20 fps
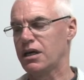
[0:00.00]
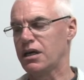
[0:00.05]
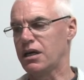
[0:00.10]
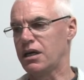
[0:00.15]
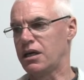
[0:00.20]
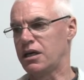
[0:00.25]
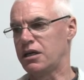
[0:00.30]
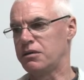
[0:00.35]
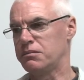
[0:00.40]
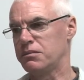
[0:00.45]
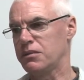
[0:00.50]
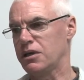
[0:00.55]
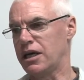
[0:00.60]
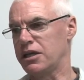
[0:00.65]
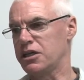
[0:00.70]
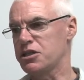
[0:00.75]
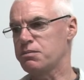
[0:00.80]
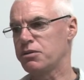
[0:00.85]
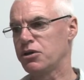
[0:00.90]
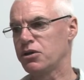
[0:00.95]
And
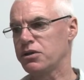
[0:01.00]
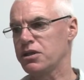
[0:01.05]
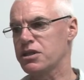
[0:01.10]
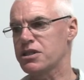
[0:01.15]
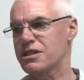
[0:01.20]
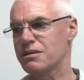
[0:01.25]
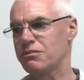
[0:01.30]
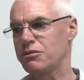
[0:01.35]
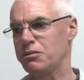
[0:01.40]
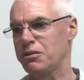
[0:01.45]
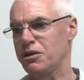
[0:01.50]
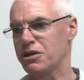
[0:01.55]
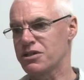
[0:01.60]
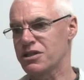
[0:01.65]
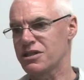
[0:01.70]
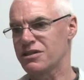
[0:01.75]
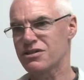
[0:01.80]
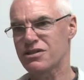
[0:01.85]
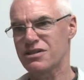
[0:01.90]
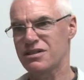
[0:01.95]
it's purely and simply because
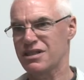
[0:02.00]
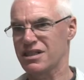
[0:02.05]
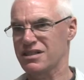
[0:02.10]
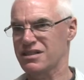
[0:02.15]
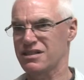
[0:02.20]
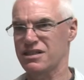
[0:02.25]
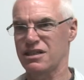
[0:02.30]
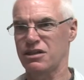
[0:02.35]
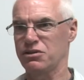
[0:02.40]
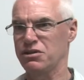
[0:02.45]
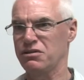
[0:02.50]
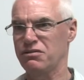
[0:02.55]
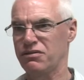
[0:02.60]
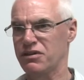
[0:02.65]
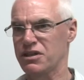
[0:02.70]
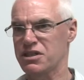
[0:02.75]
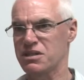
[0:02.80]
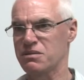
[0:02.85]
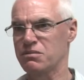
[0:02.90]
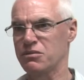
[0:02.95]
it doesn't necessarily
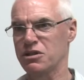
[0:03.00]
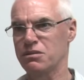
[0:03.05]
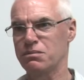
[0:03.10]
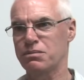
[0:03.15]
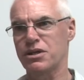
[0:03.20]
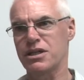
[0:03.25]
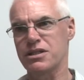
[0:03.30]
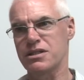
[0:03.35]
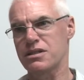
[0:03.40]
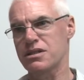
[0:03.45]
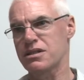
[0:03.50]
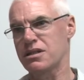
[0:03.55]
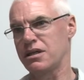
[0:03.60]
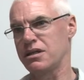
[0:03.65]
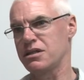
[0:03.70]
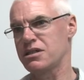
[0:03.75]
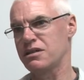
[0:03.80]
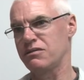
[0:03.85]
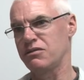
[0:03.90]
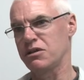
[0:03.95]
fit in with the present
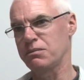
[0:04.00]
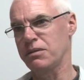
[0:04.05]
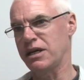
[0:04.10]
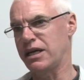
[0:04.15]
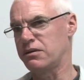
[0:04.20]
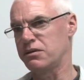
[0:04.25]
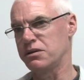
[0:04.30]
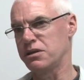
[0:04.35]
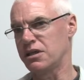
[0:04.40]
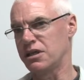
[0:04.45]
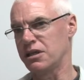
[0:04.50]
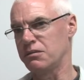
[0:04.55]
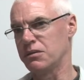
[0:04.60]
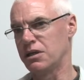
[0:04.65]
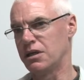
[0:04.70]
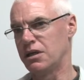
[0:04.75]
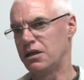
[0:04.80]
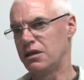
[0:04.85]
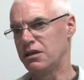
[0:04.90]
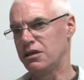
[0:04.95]
scientific paradigm.
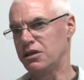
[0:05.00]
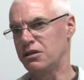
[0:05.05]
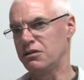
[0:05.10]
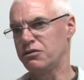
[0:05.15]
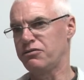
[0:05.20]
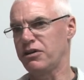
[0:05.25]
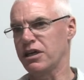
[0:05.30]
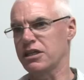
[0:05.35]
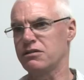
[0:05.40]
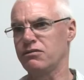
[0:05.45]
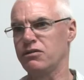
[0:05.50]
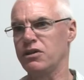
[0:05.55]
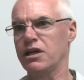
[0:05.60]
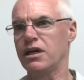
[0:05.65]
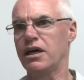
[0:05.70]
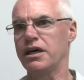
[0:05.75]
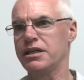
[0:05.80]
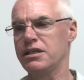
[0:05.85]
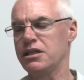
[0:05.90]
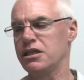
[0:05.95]
You know, effectively the
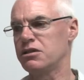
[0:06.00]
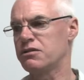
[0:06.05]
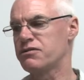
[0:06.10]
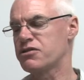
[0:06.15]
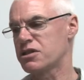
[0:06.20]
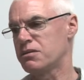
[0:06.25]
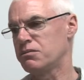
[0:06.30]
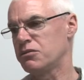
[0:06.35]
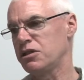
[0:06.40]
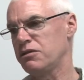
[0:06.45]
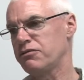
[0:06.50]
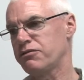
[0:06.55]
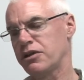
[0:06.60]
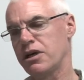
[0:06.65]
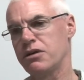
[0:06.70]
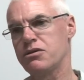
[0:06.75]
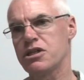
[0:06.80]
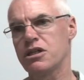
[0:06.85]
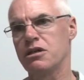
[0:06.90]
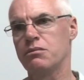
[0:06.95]
idea of somebody
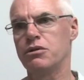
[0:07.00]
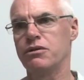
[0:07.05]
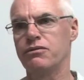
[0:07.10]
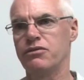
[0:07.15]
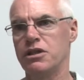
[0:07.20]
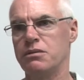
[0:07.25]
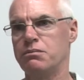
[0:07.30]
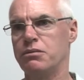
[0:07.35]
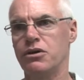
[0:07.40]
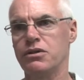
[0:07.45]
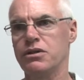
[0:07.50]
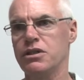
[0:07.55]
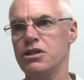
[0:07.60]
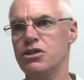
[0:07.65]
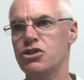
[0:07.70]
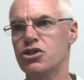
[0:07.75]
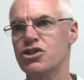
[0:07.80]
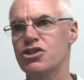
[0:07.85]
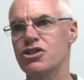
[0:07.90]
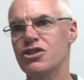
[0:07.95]
floating above their body
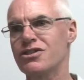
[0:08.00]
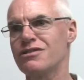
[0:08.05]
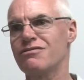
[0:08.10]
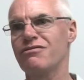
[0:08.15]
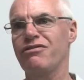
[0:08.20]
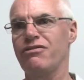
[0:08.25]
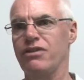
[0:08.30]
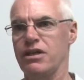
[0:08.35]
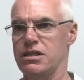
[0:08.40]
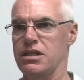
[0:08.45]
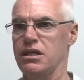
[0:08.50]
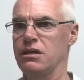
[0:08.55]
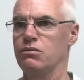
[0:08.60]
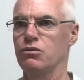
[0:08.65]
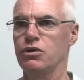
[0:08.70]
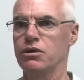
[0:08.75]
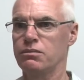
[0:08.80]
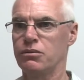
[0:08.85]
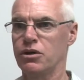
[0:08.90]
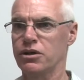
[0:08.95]
just doesn't fit in
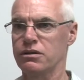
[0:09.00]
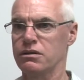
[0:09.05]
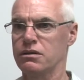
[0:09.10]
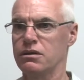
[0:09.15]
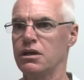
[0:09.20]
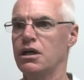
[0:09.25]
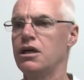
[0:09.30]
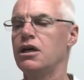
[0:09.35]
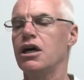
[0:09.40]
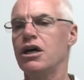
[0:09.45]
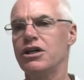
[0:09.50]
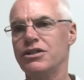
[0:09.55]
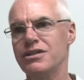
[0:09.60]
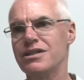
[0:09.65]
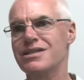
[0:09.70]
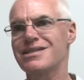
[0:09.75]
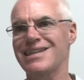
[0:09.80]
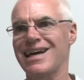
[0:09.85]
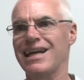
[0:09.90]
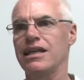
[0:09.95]
with modern
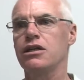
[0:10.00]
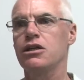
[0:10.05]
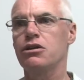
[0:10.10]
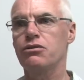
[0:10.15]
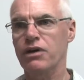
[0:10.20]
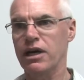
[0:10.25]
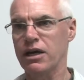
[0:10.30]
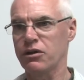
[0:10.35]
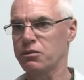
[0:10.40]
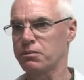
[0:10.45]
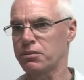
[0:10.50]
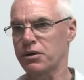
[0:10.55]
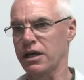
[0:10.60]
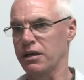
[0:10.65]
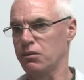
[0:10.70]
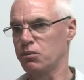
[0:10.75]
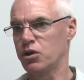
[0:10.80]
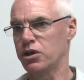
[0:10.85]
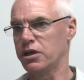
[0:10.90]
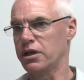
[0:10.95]
understanding of how the
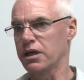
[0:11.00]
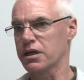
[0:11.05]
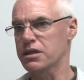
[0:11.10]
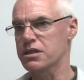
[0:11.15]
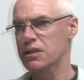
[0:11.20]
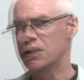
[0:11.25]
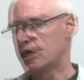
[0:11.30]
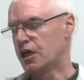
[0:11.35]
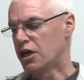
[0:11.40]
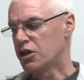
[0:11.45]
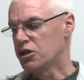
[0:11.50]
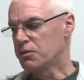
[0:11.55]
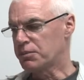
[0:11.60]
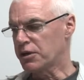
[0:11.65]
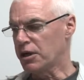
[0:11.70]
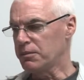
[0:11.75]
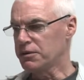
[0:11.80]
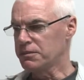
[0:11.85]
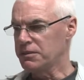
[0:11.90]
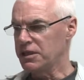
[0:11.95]
brain works. The
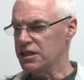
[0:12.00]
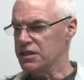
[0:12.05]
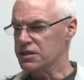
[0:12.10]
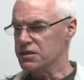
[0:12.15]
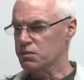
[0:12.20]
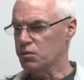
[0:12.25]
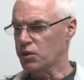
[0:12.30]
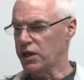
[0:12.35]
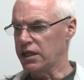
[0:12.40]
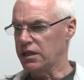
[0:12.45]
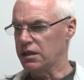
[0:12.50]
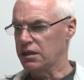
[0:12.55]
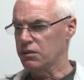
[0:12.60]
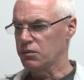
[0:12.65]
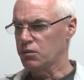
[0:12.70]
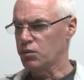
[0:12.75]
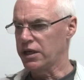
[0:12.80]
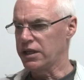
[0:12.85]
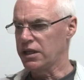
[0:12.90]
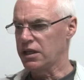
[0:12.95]
problem is
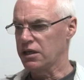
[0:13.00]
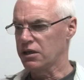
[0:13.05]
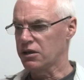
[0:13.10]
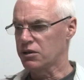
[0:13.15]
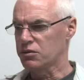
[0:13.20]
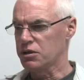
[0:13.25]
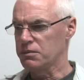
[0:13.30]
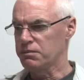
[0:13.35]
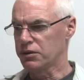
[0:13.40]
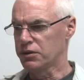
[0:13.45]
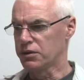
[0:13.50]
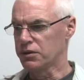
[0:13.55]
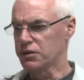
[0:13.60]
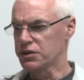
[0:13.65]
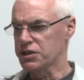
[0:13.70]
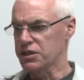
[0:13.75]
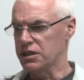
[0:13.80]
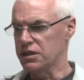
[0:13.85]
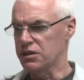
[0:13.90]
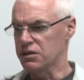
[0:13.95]
when they are
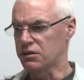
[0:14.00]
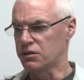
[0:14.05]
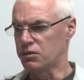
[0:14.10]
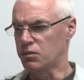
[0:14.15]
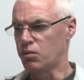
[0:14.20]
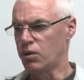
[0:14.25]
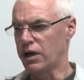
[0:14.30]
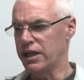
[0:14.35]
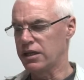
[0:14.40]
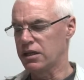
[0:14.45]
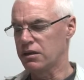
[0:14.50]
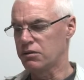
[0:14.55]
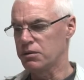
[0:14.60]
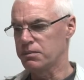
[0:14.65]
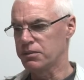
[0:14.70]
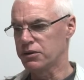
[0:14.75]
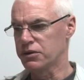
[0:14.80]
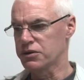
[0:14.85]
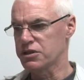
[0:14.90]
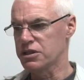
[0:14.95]
reported, or when they're
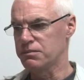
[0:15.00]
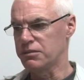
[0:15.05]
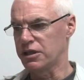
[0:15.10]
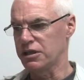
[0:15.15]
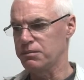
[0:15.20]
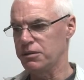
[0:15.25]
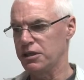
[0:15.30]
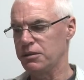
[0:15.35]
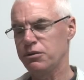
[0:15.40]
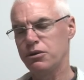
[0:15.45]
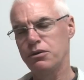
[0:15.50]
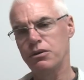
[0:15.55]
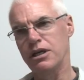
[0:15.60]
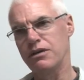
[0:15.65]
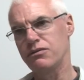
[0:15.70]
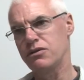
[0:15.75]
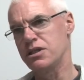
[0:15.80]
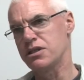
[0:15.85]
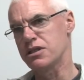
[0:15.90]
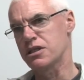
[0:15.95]
reported by people who
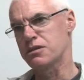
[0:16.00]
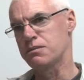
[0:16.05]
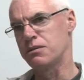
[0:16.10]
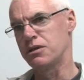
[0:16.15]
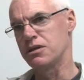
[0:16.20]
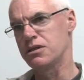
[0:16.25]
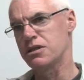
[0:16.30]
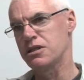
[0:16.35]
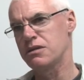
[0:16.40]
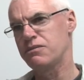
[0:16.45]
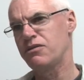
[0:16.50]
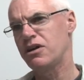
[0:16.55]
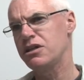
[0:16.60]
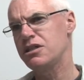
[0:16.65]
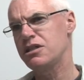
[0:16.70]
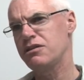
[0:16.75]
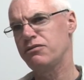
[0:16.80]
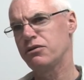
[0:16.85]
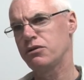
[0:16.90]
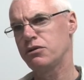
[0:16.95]
have these experiences, it's very
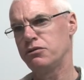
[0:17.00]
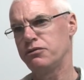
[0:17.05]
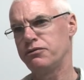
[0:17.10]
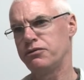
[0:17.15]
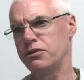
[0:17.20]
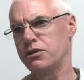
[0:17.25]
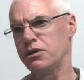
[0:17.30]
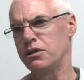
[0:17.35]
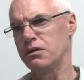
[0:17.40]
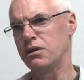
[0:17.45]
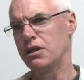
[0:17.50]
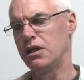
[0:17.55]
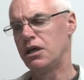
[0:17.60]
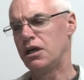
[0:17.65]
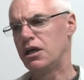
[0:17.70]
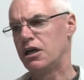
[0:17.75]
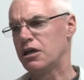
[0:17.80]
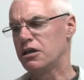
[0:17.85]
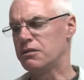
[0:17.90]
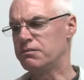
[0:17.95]
difficult for you.
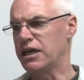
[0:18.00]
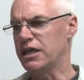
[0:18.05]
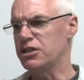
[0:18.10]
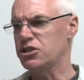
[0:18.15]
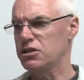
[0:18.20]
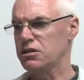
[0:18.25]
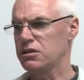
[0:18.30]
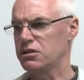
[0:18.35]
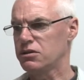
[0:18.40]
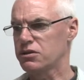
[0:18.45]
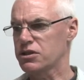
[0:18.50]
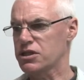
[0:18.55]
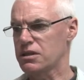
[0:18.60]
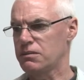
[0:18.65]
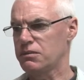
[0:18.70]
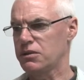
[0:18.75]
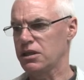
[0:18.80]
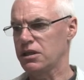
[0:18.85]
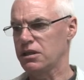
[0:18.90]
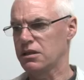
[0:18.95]
Imagine you're
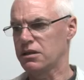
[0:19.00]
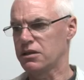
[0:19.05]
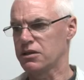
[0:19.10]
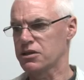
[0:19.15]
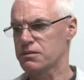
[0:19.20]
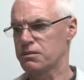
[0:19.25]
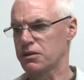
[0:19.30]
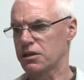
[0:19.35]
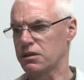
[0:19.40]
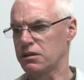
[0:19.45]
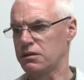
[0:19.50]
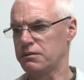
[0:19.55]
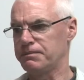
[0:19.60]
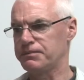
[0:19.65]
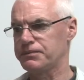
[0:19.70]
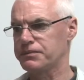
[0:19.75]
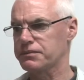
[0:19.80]
somebody in a hospital.